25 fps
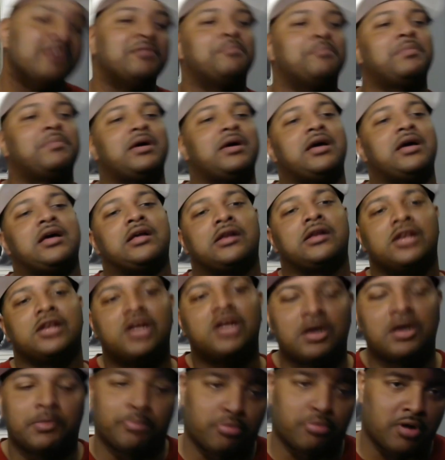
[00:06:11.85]
Man,
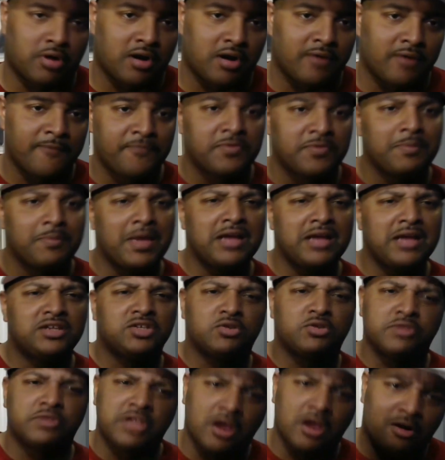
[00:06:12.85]
look, bro. Make
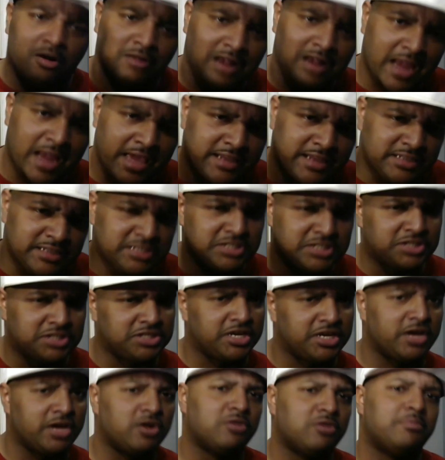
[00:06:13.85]
sure y'all like this
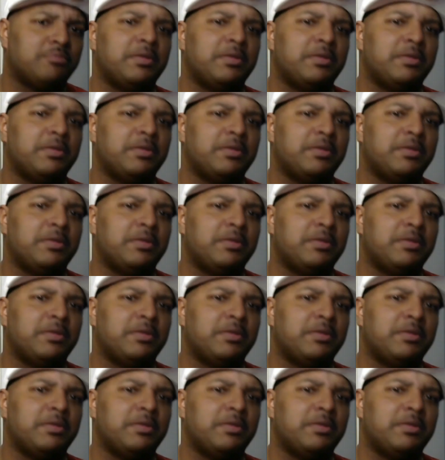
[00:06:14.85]
channel.